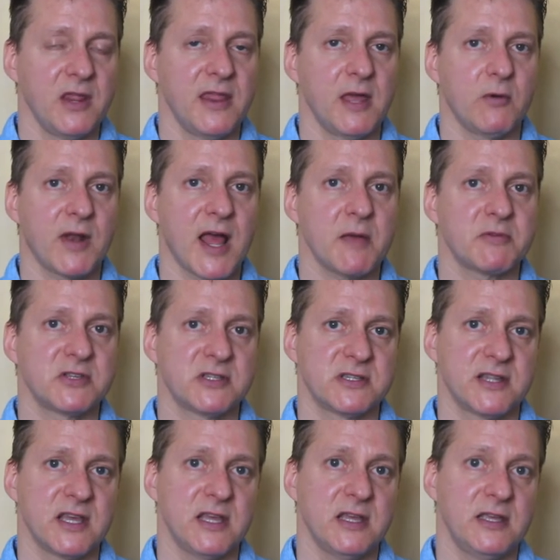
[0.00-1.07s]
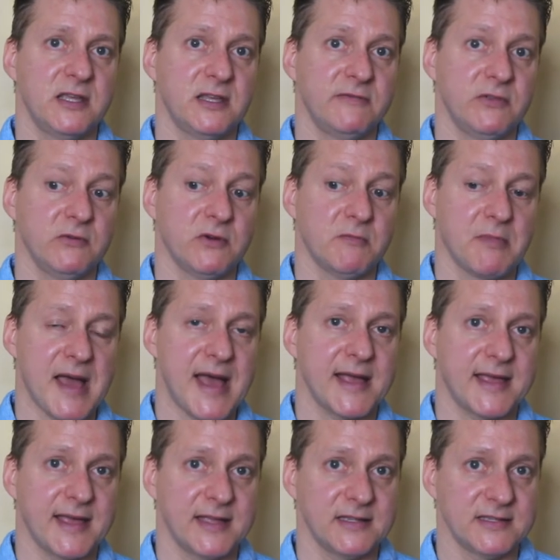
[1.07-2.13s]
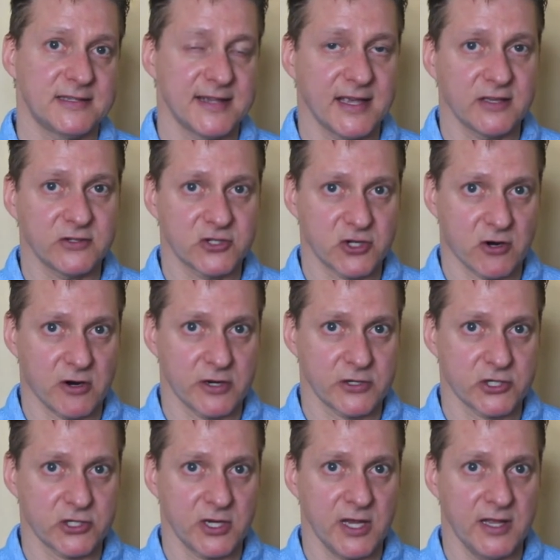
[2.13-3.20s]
then what happens is they give you a back-end sales charge,